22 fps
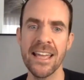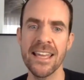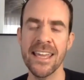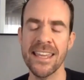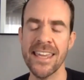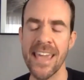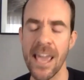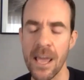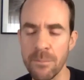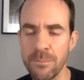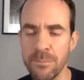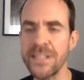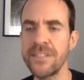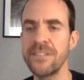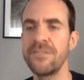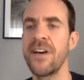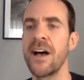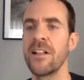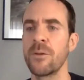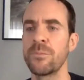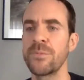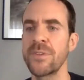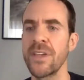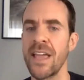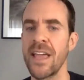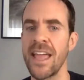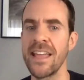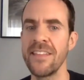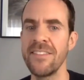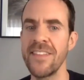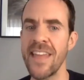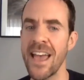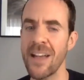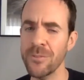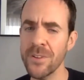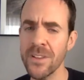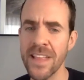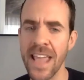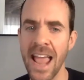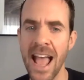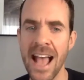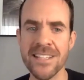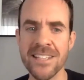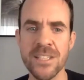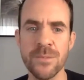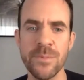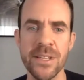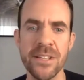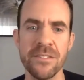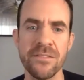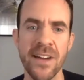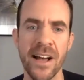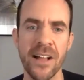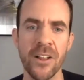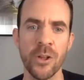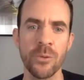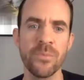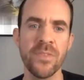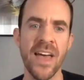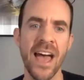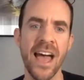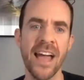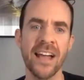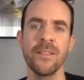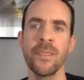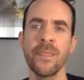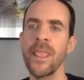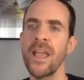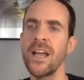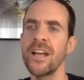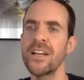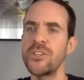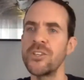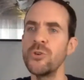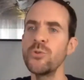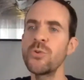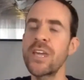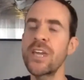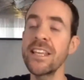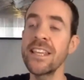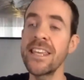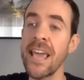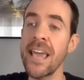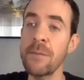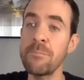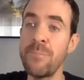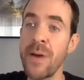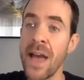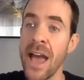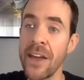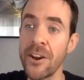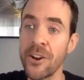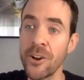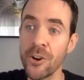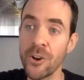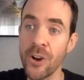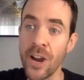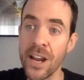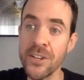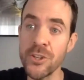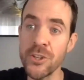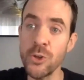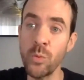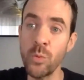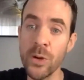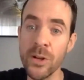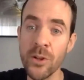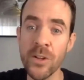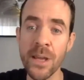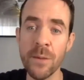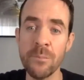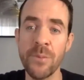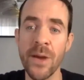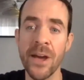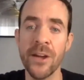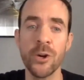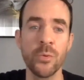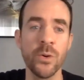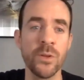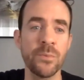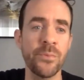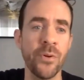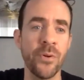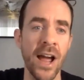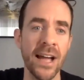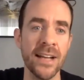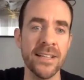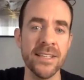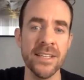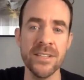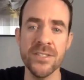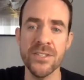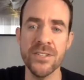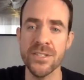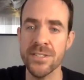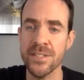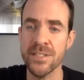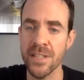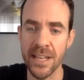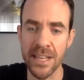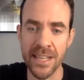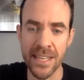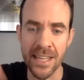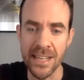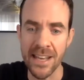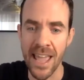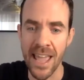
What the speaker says: can be developed, and that really has to be developed, that you can get better and you will get better with practice, just like